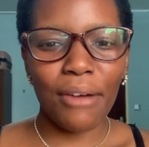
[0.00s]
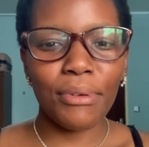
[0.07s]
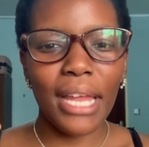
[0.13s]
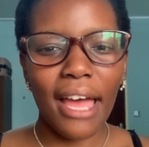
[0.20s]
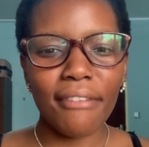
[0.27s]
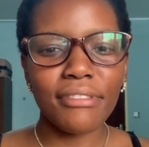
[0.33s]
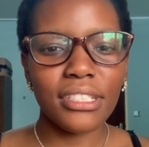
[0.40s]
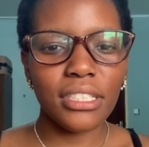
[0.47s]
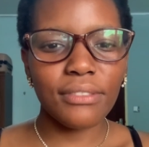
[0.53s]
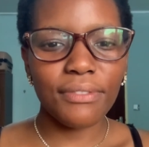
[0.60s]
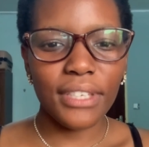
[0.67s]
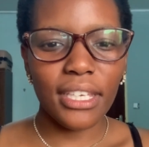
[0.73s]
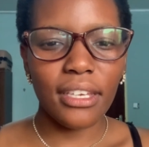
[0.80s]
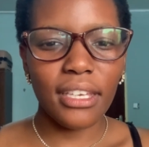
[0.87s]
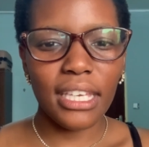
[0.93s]
have this
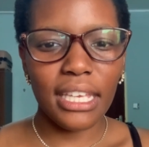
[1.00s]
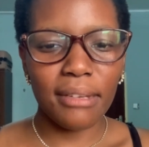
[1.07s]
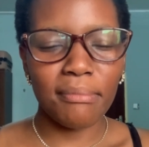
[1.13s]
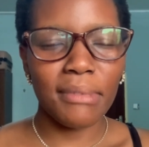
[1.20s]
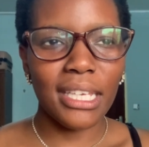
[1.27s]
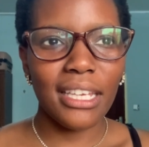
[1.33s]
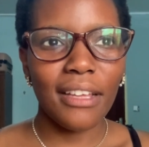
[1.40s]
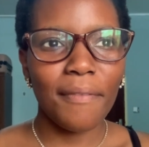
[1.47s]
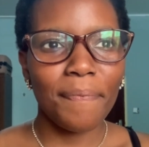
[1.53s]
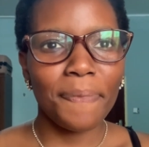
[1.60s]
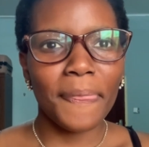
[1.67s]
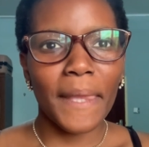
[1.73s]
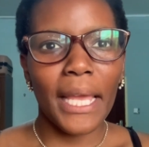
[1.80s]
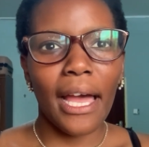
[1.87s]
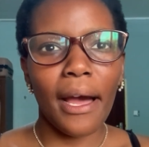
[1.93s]
fear in me.
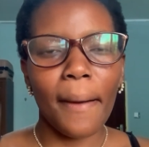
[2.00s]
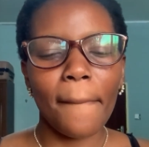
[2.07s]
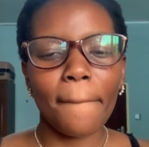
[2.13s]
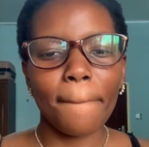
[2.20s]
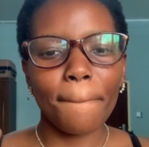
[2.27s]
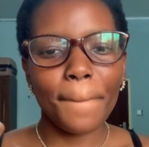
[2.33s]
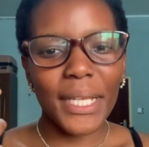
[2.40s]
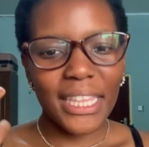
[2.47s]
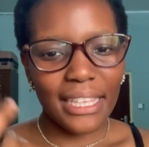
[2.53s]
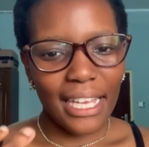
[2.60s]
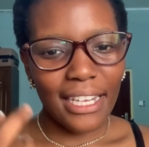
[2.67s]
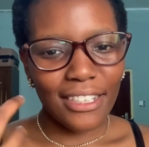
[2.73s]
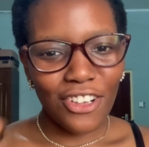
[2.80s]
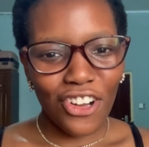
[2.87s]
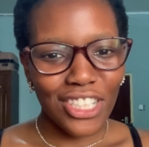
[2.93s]
But then
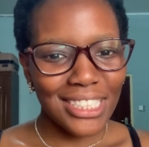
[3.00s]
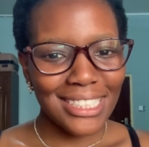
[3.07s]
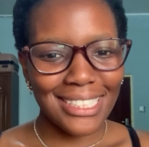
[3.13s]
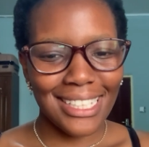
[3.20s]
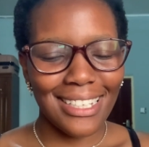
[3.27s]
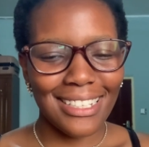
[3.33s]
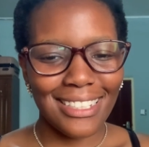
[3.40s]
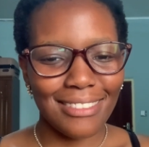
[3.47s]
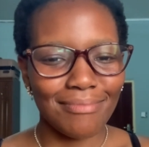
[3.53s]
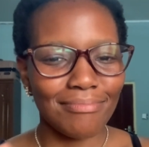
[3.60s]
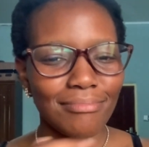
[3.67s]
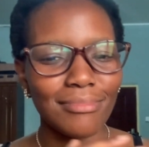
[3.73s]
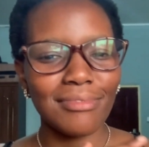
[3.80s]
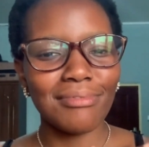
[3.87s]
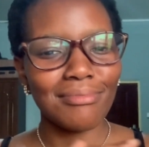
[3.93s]
God said,
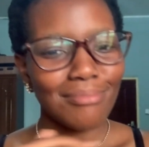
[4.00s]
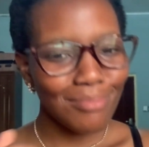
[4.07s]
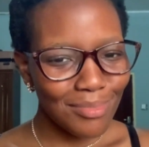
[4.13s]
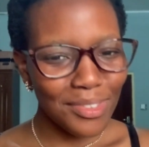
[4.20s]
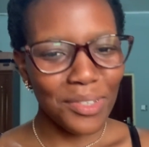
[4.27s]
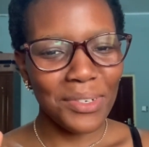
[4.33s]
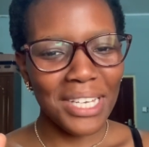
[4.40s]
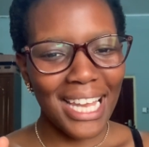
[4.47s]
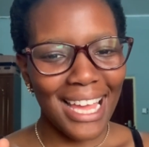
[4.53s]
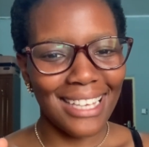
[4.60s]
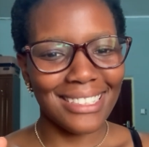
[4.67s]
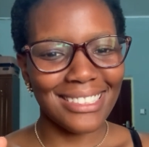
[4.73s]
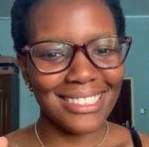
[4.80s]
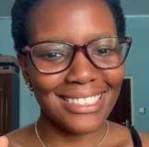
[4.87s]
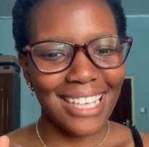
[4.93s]

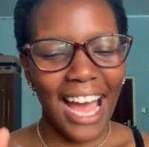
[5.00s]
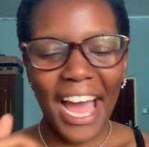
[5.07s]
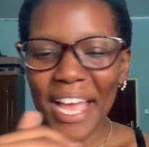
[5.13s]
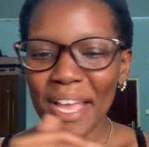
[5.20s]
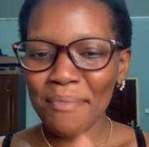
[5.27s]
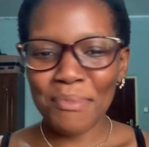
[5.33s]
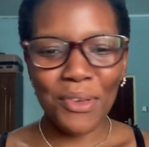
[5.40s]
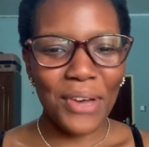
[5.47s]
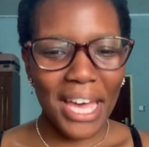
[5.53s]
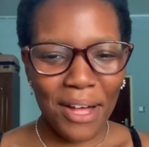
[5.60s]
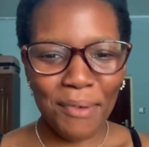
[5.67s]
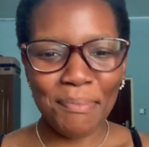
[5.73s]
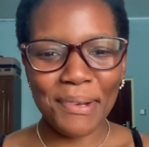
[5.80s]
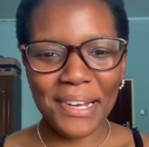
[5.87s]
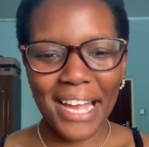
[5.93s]
relax, I am your
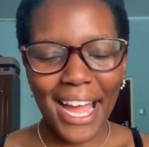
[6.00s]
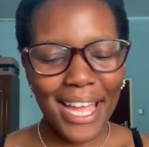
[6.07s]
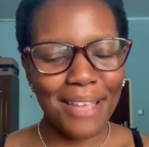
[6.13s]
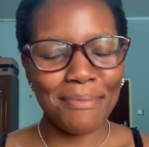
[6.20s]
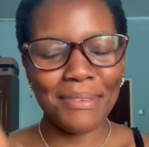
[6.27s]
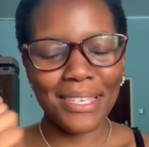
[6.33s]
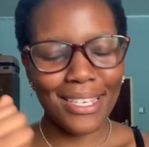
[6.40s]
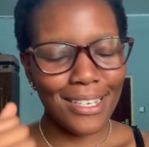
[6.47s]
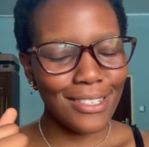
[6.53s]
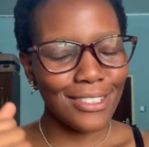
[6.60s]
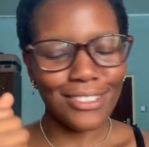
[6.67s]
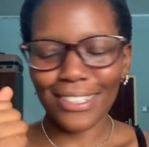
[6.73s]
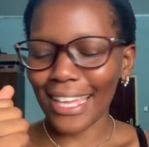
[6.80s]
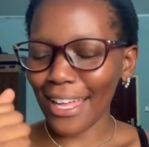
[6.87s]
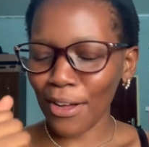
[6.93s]
helper. I am here to
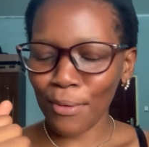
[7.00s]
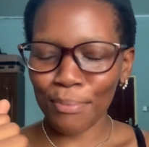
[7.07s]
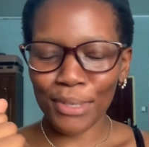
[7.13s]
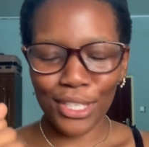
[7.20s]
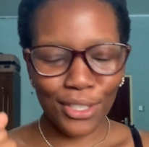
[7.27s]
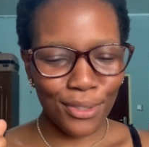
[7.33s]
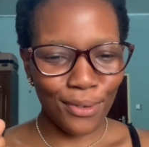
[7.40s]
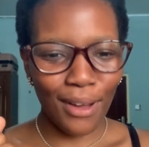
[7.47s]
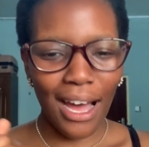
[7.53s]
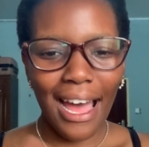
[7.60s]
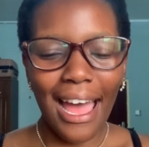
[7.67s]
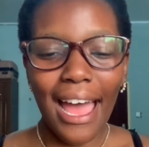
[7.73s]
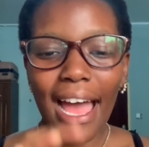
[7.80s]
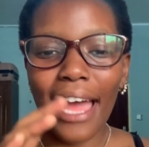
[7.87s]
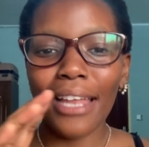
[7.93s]
help you.
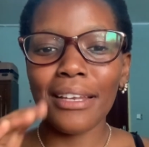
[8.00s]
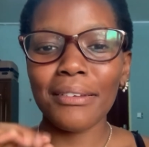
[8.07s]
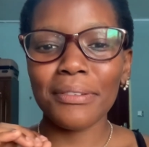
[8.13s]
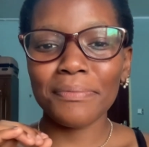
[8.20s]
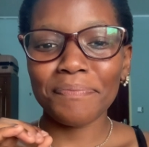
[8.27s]
And